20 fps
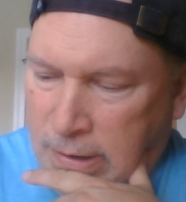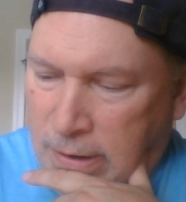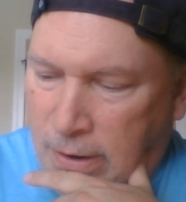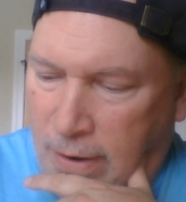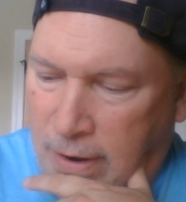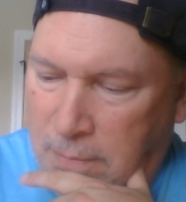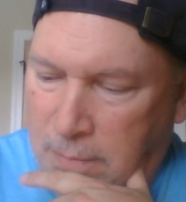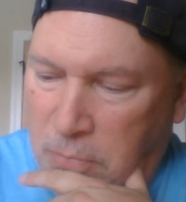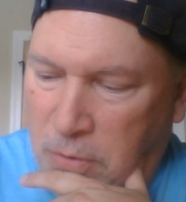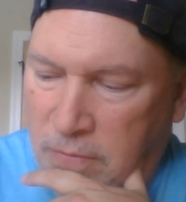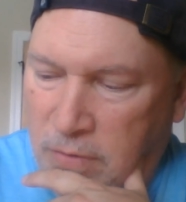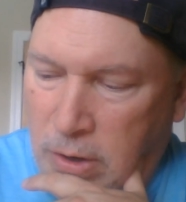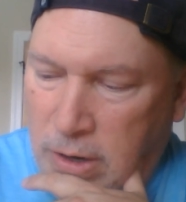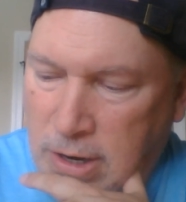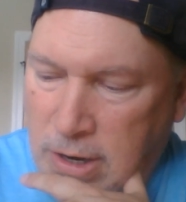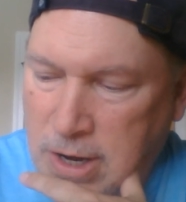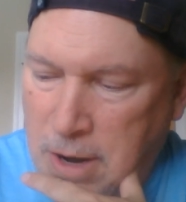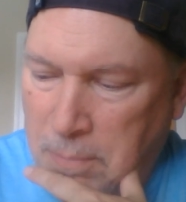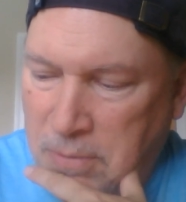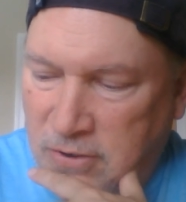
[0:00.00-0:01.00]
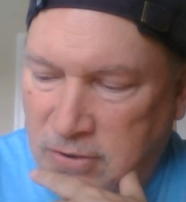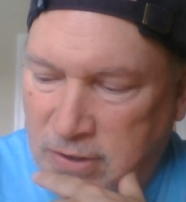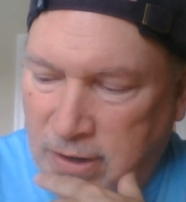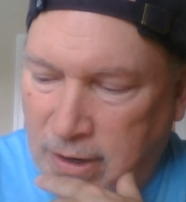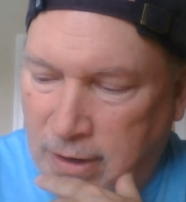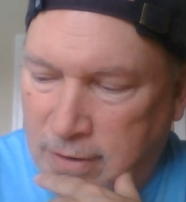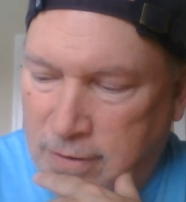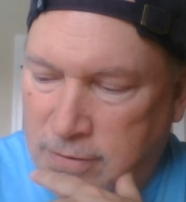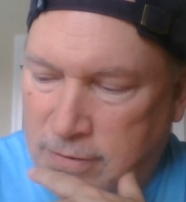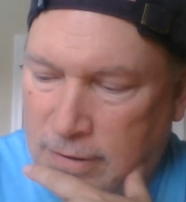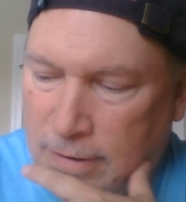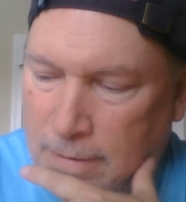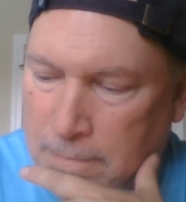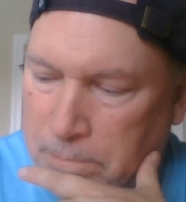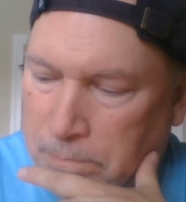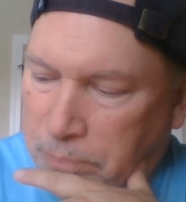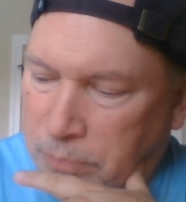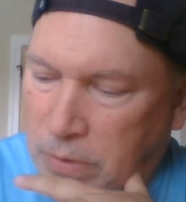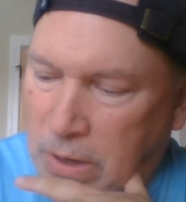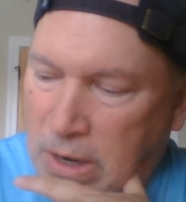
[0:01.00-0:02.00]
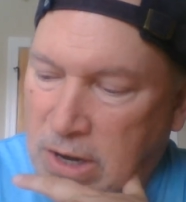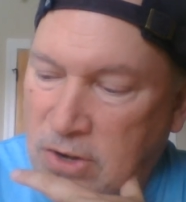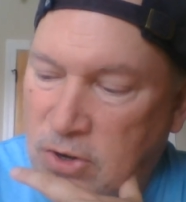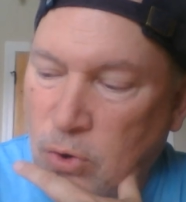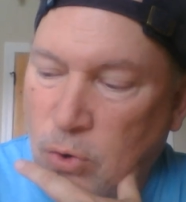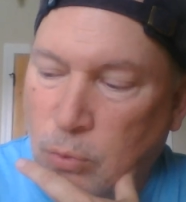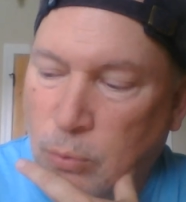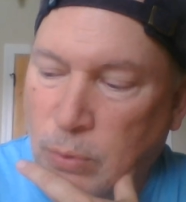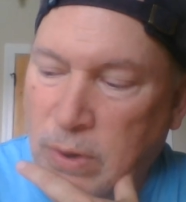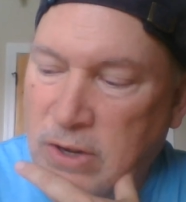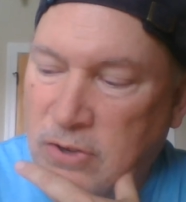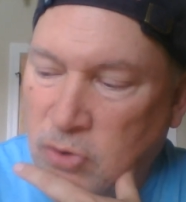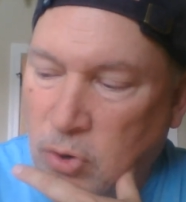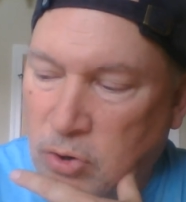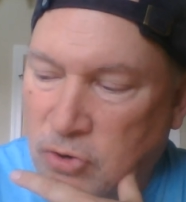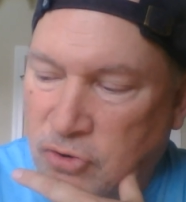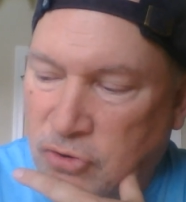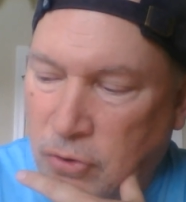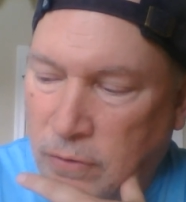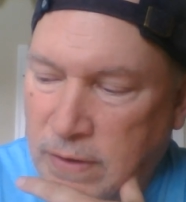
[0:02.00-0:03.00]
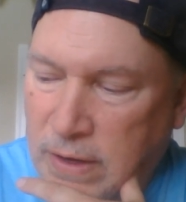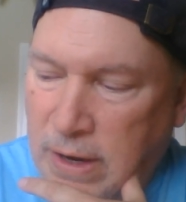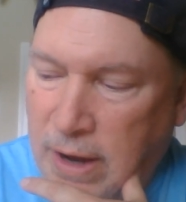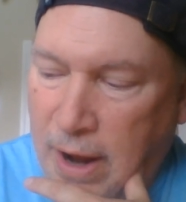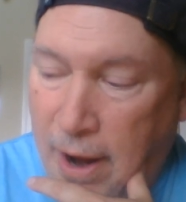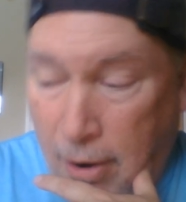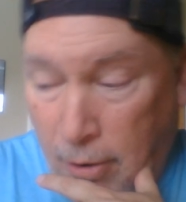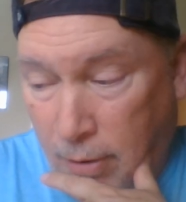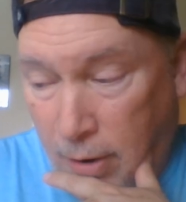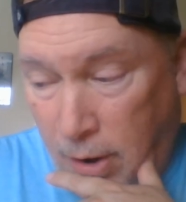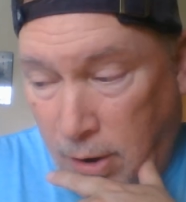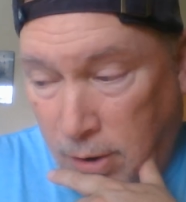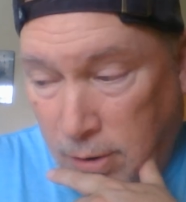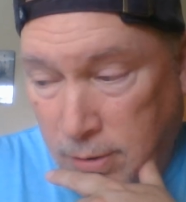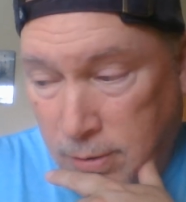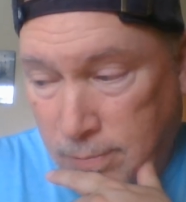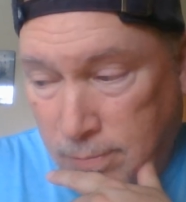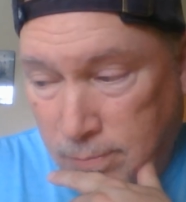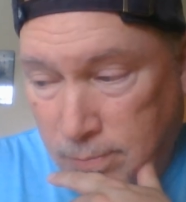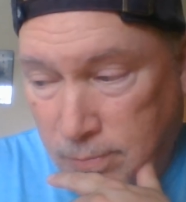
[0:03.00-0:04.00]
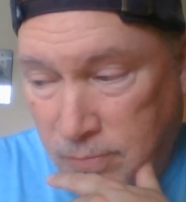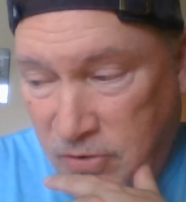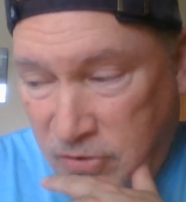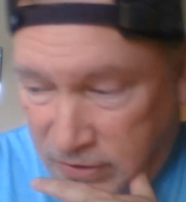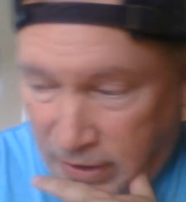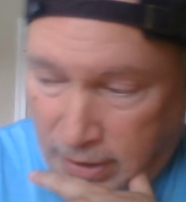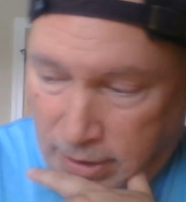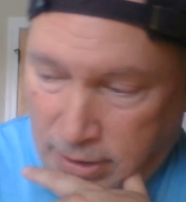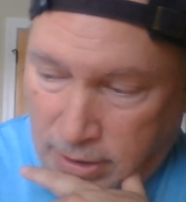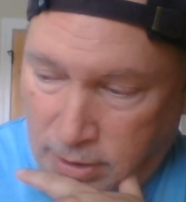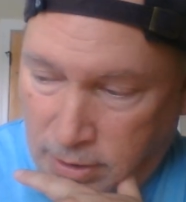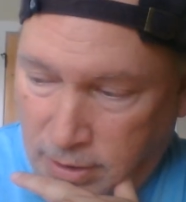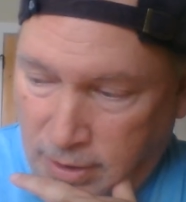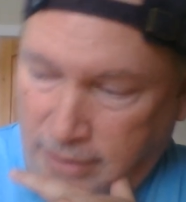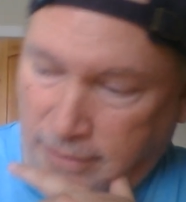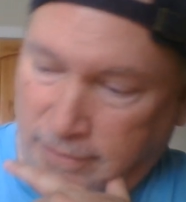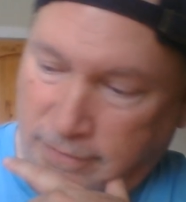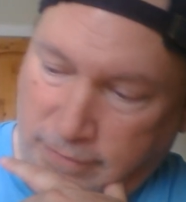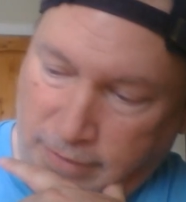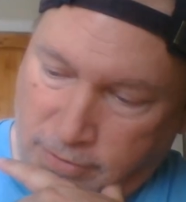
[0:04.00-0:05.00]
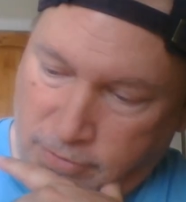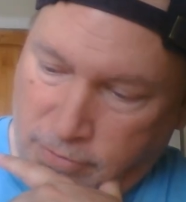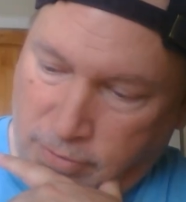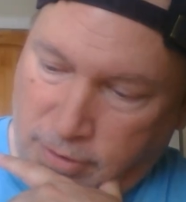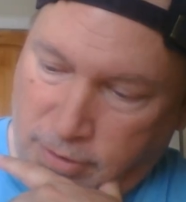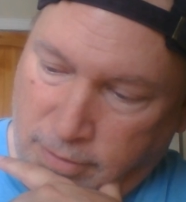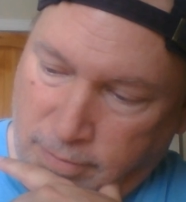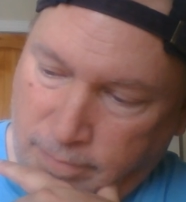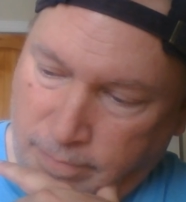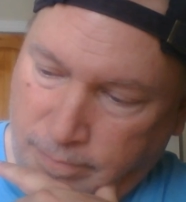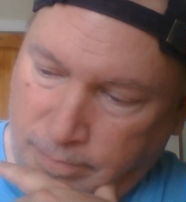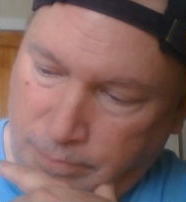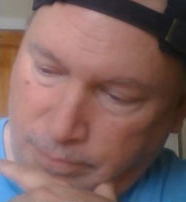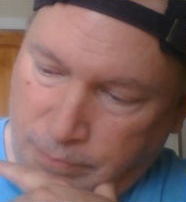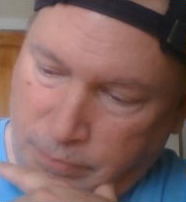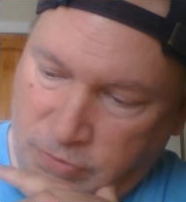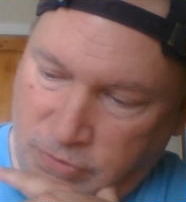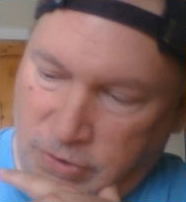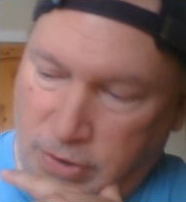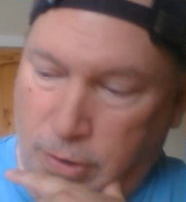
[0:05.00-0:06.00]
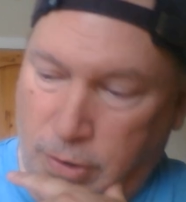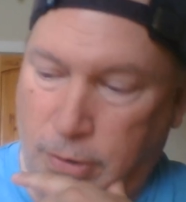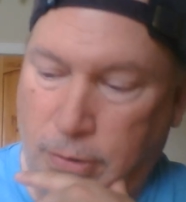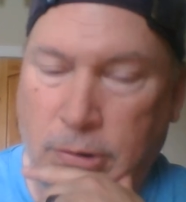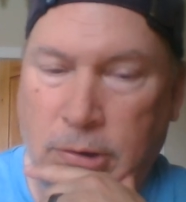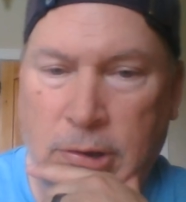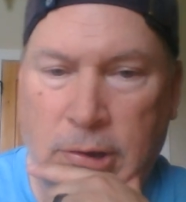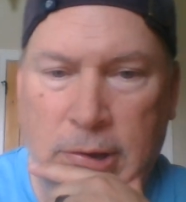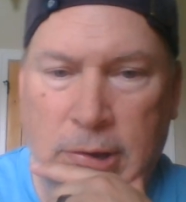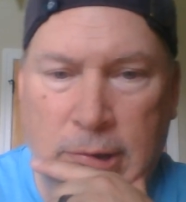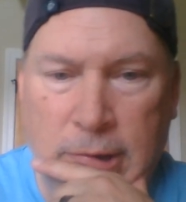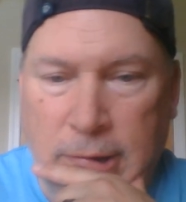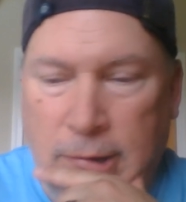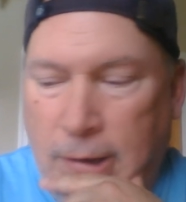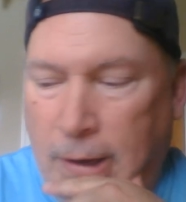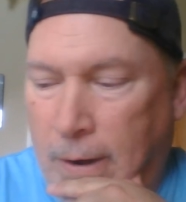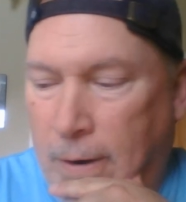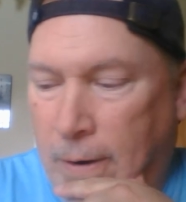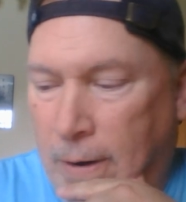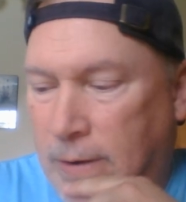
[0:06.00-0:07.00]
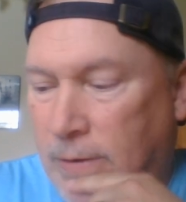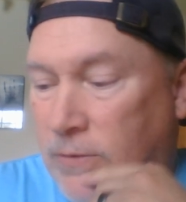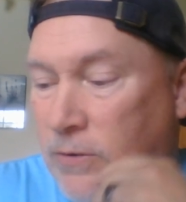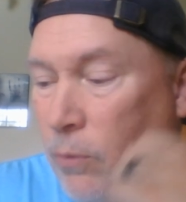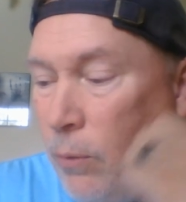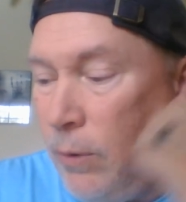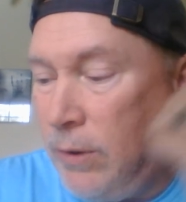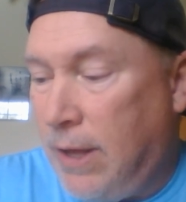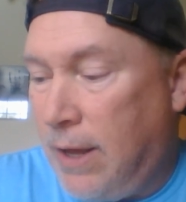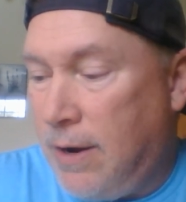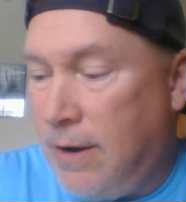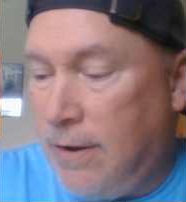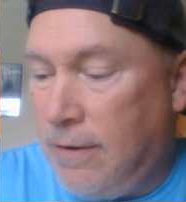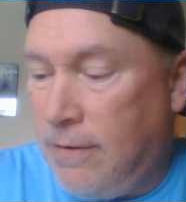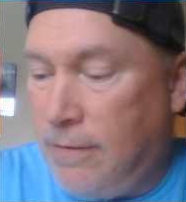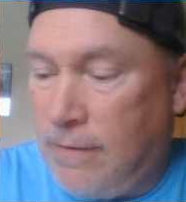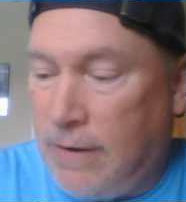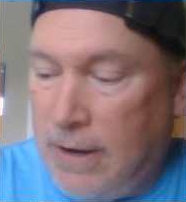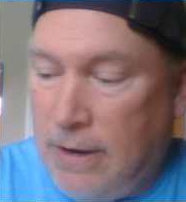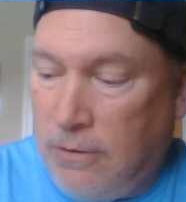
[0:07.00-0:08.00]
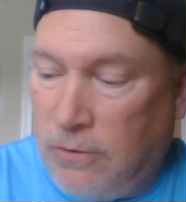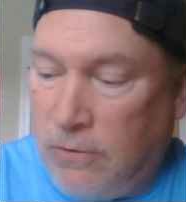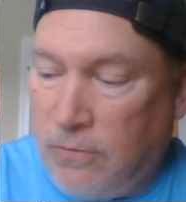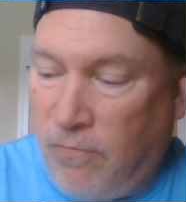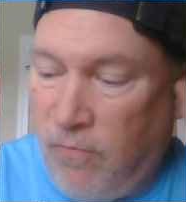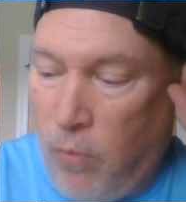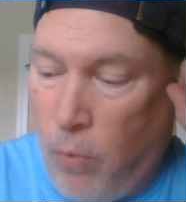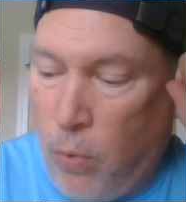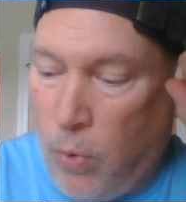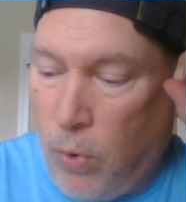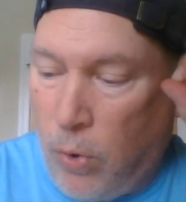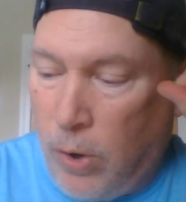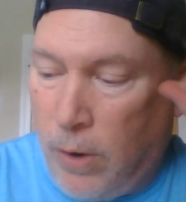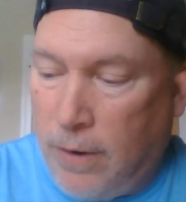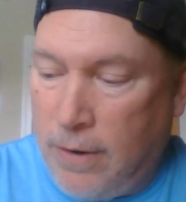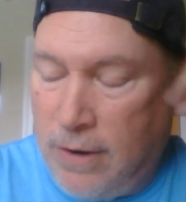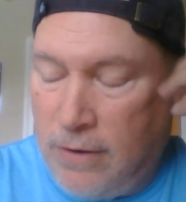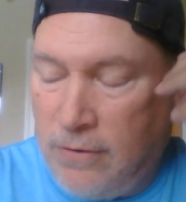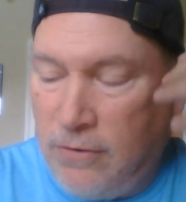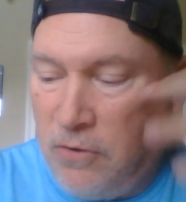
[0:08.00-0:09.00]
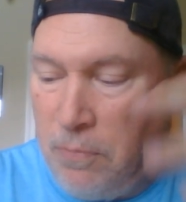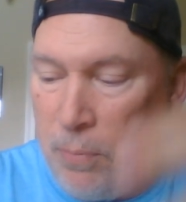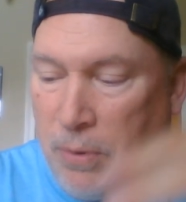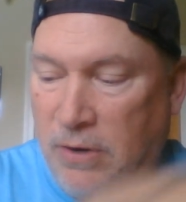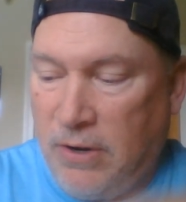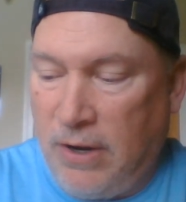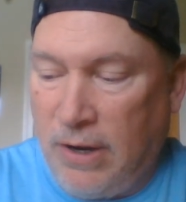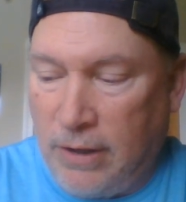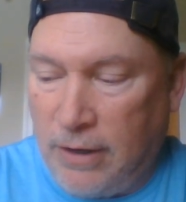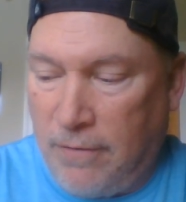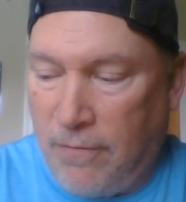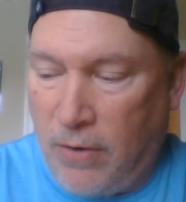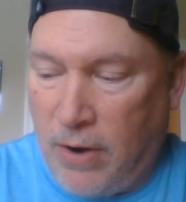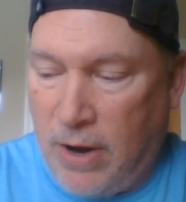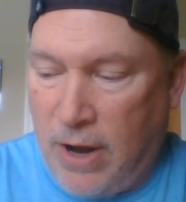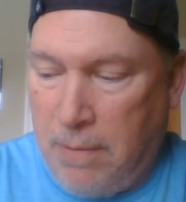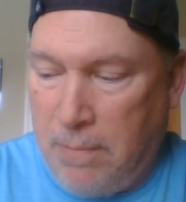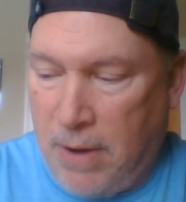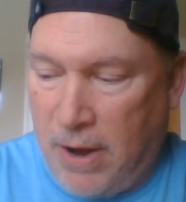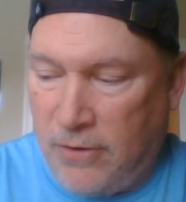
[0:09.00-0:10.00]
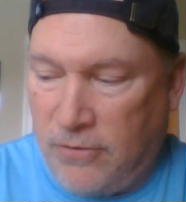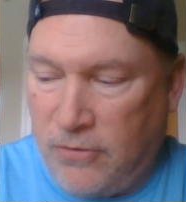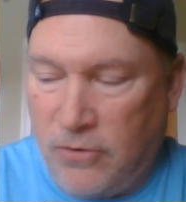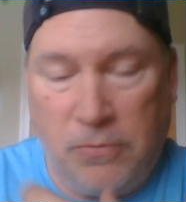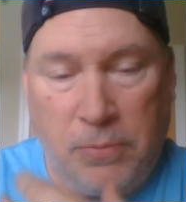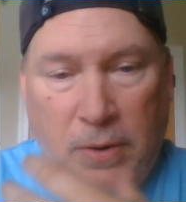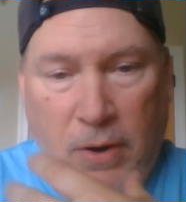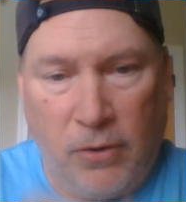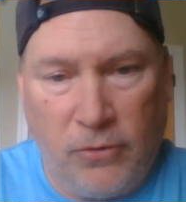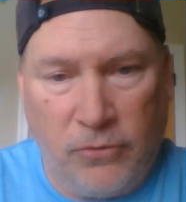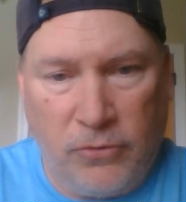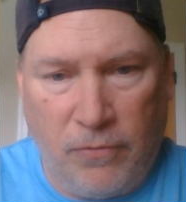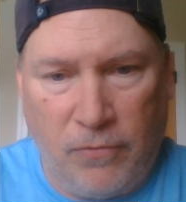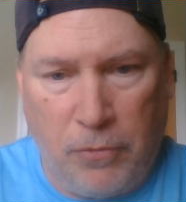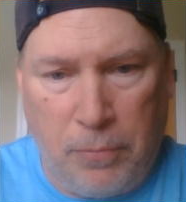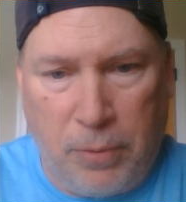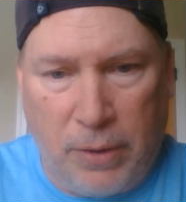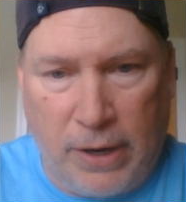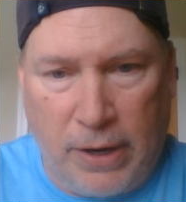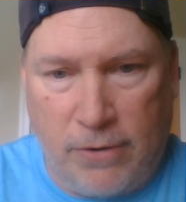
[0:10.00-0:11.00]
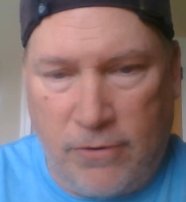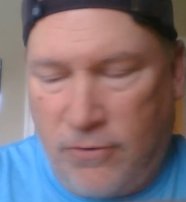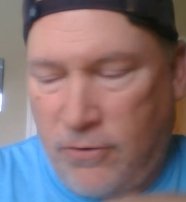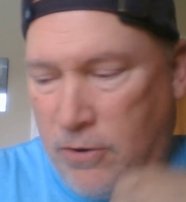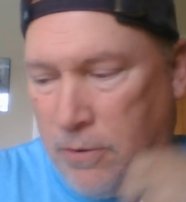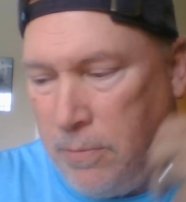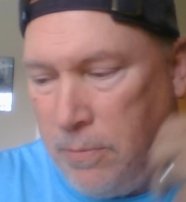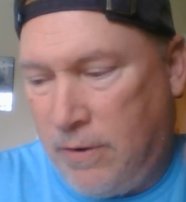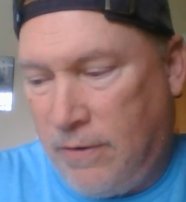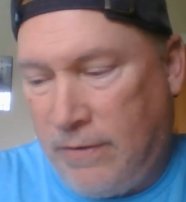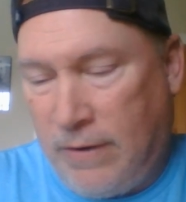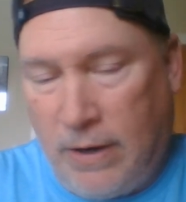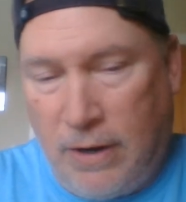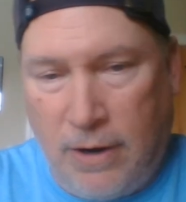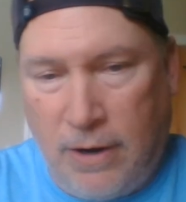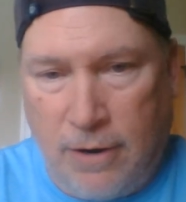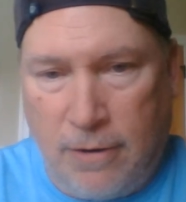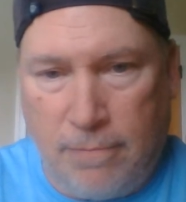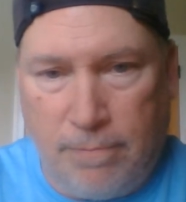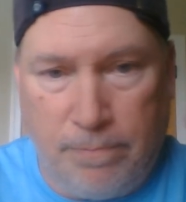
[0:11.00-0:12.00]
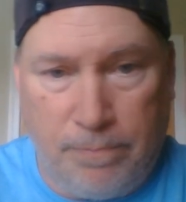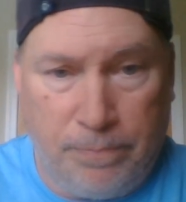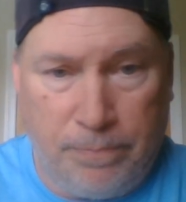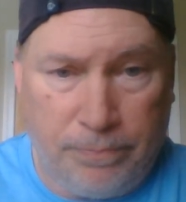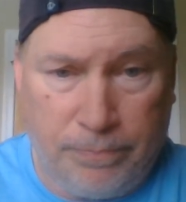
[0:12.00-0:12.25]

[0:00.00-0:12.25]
All right, moving on to number 6. Do research on the era, setting, etc. So, all right, so what that is for this is particularly for game masters, but also for players too, because again,